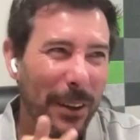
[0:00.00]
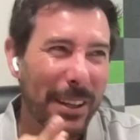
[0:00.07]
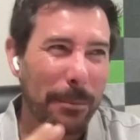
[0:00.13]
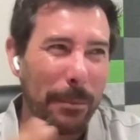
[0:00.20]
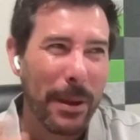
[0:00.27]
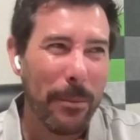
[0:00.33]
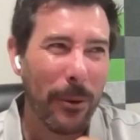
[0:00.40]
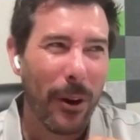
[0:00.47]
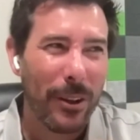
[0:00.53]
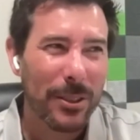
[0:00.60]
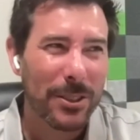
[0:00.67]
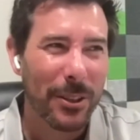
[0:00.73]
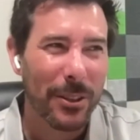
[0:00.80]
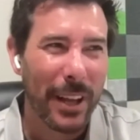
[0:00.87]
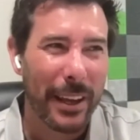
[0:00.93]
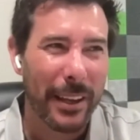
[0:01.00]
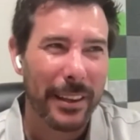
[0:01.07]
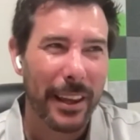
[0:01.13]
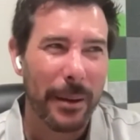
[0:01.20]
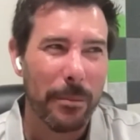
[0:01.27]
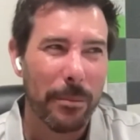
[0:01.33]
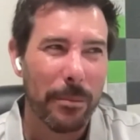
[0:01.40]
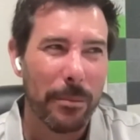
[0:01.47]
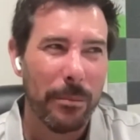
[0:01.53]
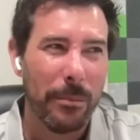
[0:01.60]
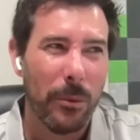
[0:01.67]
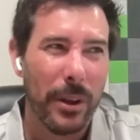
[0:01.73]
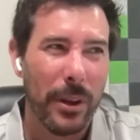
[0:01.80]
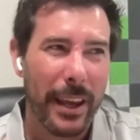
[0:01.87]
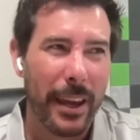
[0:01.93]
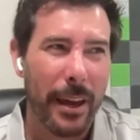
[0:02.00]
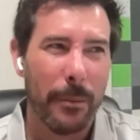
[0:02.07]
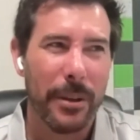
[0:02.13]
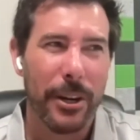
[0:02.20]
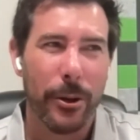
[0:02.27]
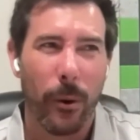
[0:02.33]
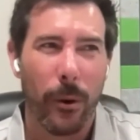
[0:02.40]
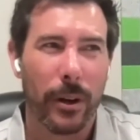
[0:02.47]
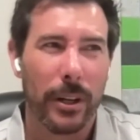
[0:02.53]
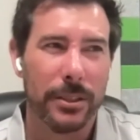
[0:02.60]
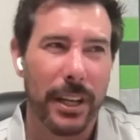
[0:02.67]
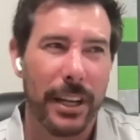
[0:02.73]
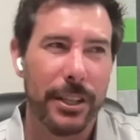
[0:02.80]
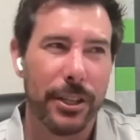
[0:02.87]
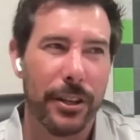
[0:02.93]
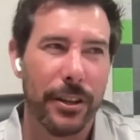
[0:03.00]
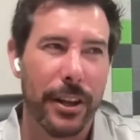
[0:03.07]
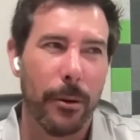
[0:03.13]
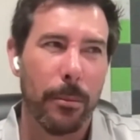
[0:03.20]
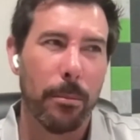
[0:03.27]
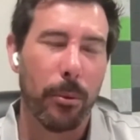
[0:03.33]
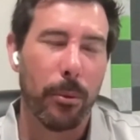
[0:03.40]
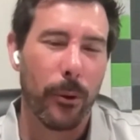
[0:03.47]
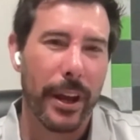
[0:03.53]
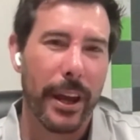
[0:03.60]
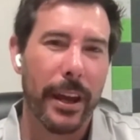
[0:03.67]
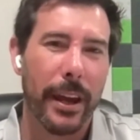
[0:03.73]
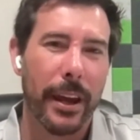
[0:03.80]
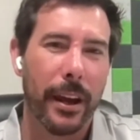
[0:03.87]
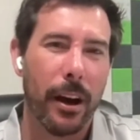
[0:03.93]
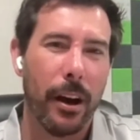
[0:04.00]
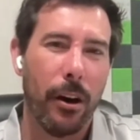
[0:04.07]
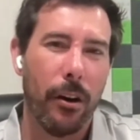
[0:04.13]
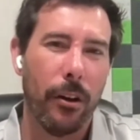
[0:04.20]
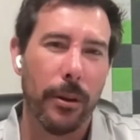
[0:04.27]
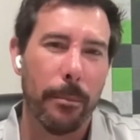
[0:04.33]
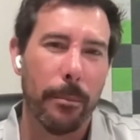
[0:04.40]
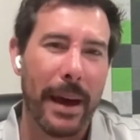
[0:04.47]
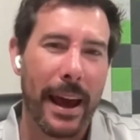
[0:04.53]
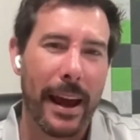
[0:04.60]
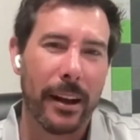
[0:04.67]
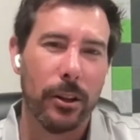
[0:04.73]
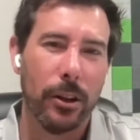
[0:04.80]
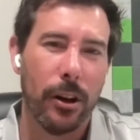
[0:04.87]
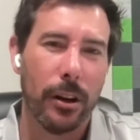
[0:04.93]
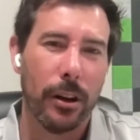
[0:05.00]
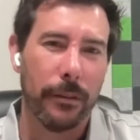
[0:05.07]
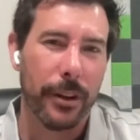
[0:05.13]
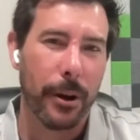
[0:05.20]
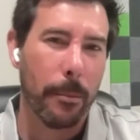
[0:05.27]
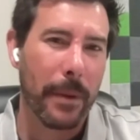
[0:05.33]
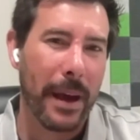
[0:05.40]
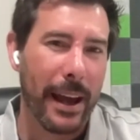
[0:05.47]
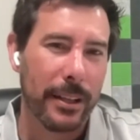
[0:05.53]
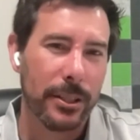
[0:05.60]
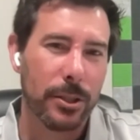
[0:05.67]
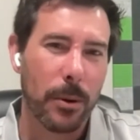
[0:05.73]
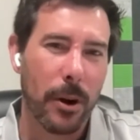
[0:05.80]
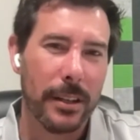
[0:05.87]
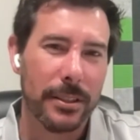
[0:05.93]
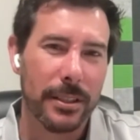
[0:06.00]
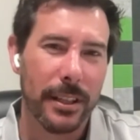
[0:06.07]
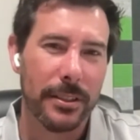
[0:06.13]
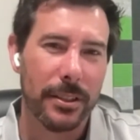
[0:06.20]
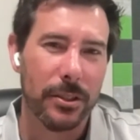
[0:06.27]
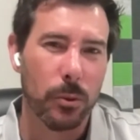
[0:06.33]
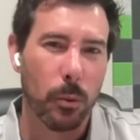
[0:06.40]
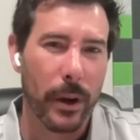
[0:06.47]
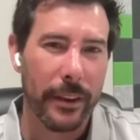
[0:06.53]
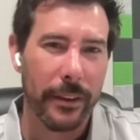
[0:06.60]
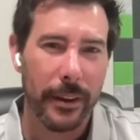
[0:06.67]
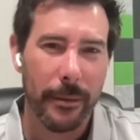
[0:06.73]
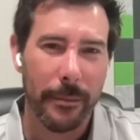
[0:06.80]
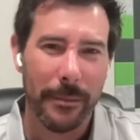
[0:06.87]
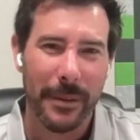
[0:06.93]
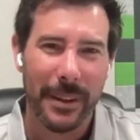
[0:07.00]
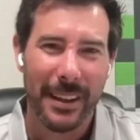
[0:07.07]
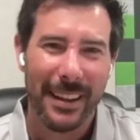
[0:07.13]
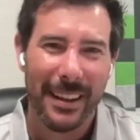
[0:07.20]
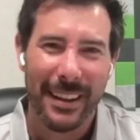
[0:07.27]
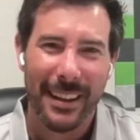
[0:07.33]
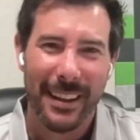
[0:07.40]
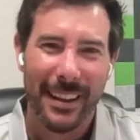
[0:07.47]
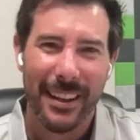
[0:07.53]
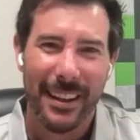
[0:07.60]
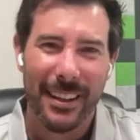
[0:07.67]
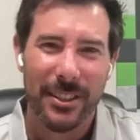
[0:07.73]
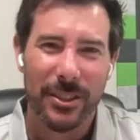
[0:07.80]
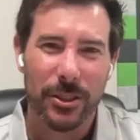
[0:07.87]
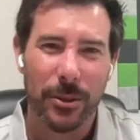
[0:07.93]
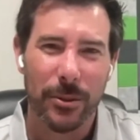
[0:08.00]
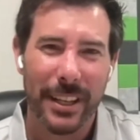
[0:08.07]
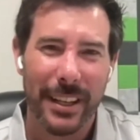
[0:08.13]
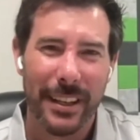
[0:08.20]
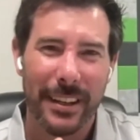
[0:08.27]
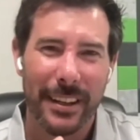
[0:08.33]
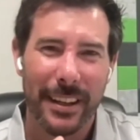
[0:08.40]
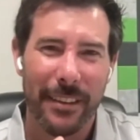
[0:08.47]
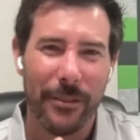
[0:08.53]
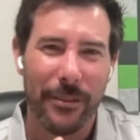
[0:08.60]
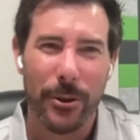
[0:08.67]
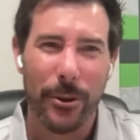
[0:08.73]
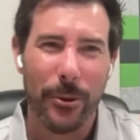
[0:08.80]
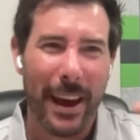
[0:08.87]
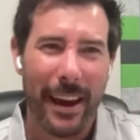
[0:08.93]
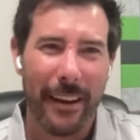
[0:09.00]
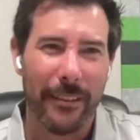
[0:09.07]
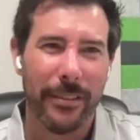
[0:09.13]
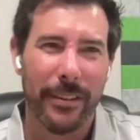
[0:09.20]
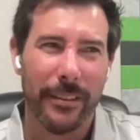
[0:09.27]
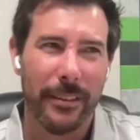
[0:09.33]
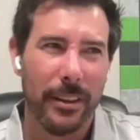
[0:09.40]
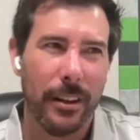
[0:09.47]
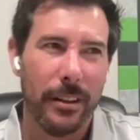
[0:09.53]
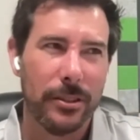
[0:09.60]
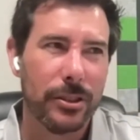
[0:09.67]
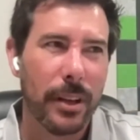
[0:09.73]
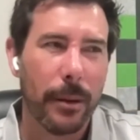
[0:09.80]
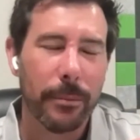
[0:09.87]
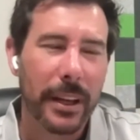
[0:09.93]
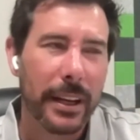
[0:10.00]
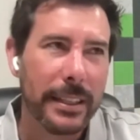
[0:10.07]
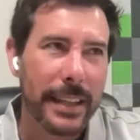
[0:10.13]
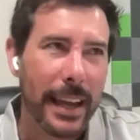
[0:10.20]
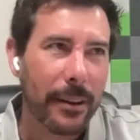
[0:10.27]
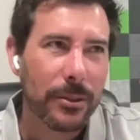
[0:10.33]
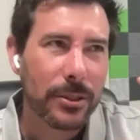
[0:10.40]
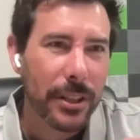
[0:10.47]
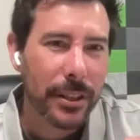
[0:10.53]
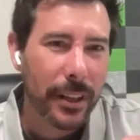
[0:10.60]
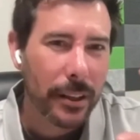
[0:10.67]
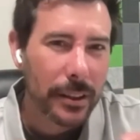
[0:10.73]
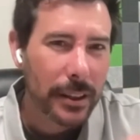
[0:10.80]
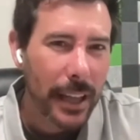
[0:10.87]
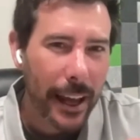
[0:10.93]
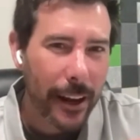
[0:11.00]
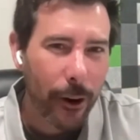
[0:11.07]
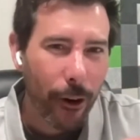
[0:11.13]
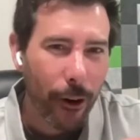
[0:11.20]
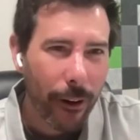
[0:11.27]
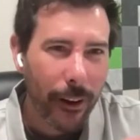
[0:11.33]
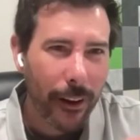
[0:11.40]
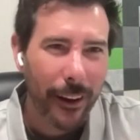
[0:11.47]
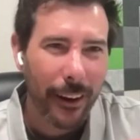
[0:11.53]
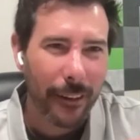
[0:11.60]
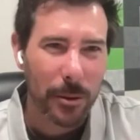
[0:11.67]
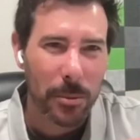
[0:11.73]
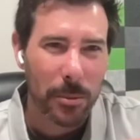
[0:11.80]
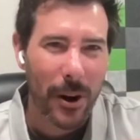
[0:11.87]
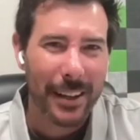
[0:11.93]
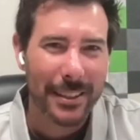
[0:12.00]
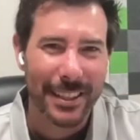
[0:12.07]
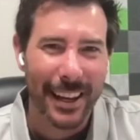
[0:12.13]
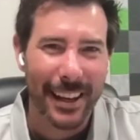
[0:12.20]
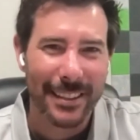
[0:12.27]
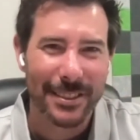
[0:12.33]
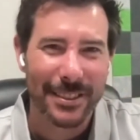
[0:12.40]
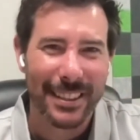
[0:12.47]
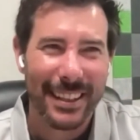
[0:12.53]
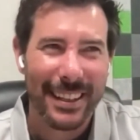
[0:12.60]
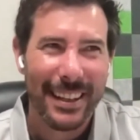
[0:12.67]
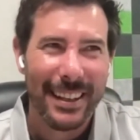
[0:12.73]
Well, and people also, like, they, when they come into your organization, they're bringing all the backlog of their past processes with them. So then if you do have something down to the letter of a process,